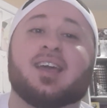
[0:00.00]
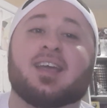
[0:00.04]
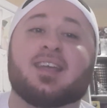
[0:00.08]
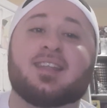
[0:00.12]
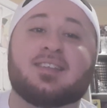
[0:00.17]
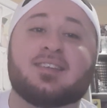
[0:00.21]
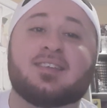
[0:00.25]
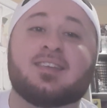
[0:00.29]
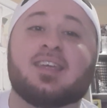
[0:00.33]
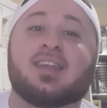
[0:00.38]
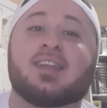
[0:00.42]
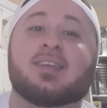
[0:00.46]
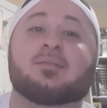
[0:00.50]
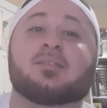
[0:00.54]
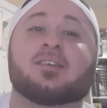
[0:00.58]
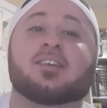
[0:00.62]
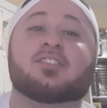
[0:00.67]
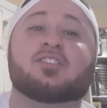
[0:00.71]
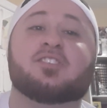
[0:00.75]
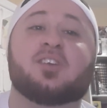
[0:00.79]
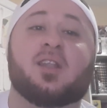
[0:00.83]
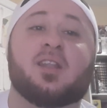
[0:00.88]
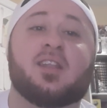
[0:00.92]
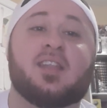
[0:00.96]
I need it
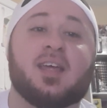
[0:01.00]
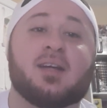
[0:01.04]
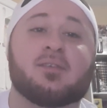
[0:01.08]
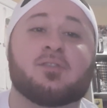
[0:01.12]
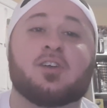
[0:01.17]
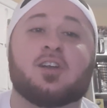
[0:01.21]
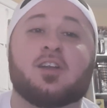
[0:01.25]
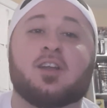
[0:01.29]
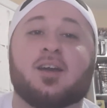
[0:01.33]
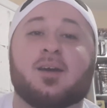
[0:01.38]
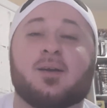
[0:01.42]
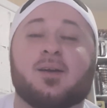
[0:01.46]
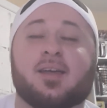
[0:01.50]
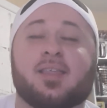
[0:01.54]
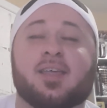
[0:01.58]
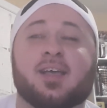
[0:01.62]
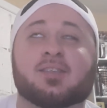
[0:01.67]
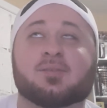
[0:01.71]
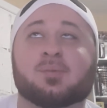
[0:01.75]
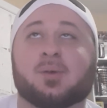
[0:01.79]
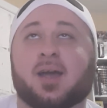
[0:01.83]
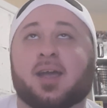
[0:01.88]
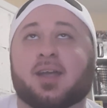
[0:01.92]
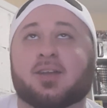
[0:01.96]
because you never know. And
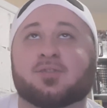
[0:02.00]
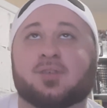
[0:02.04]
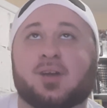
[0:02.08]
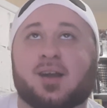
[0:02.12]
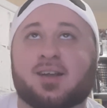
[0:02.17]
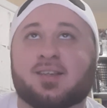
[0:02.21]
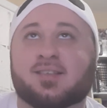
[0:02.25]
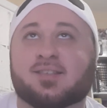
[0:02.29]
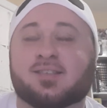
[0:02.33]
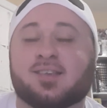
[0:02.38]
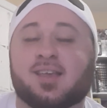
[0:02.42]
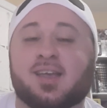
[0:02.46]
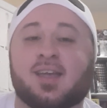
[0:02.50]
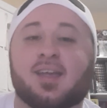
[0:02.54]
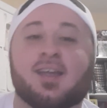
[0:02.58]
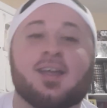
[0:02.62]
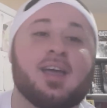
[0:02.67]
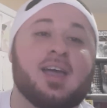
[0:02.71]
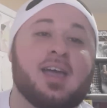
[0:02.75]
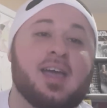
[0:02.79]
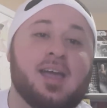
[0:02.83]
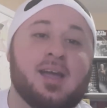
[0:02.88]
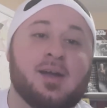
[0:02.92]
that's why I try to say